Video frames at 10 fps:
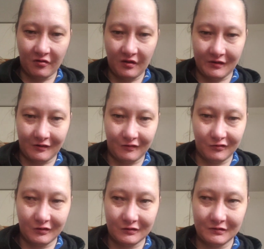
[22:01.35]
coconut
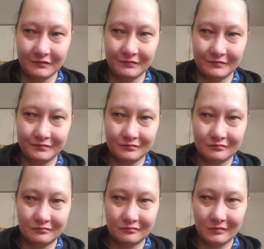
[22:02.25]
oil,
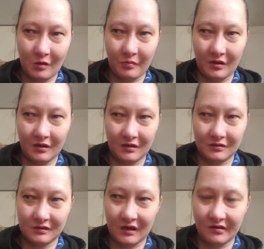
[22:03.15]
but
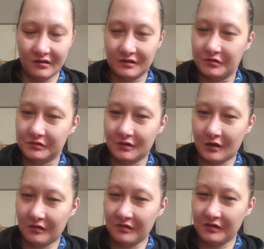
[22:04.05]
apparently I
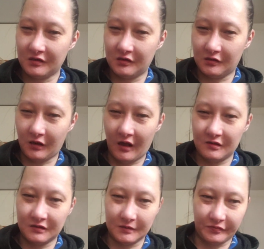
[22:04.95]
don't think you
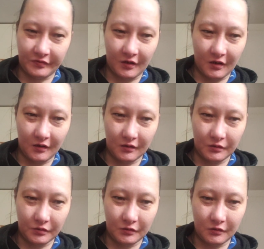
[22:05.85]
can deep fry
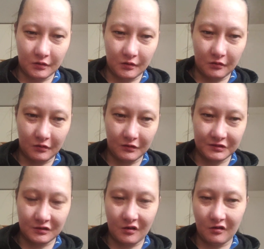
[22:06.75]
with coconut oil.
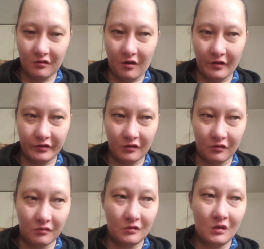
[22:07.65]
It's not a lot
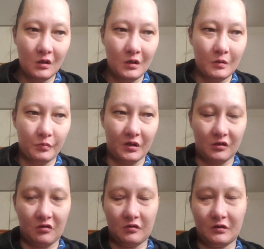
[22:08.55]
though. But
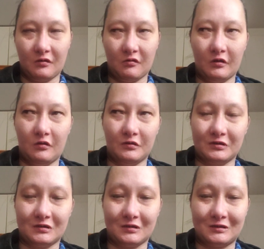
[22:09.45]
coconut oil
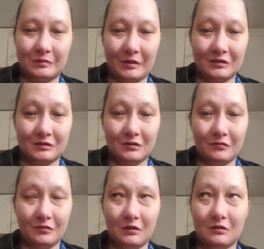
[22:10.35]
is expensive.
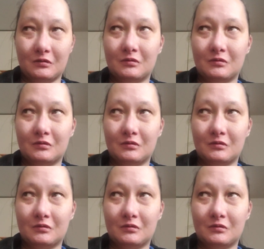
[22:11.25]
Like,